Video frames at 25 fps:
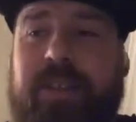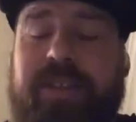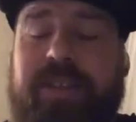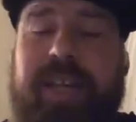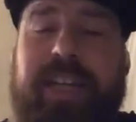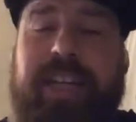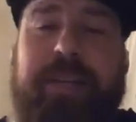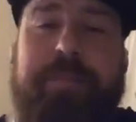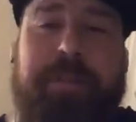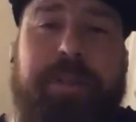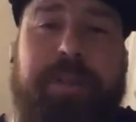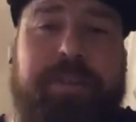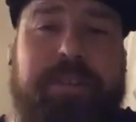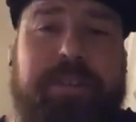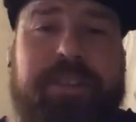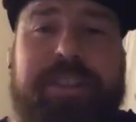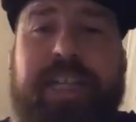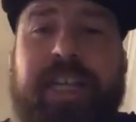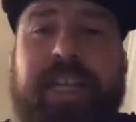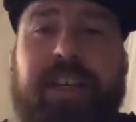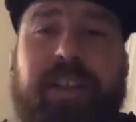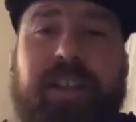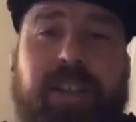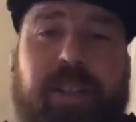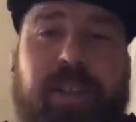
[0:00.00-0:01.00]
also had the
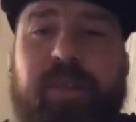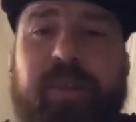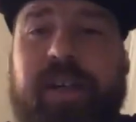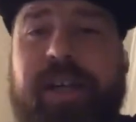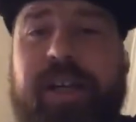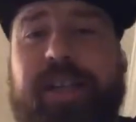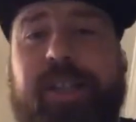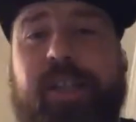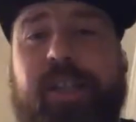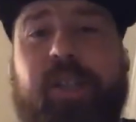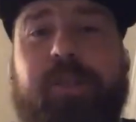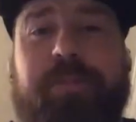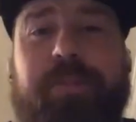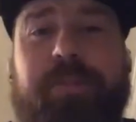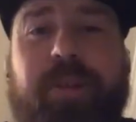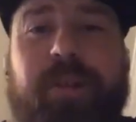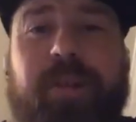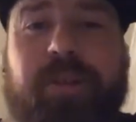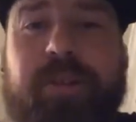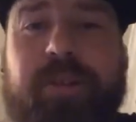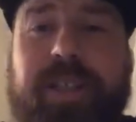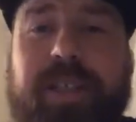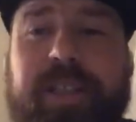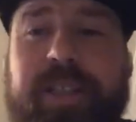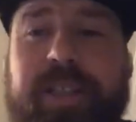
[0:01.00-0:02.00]
privilege now to know you out here, bro.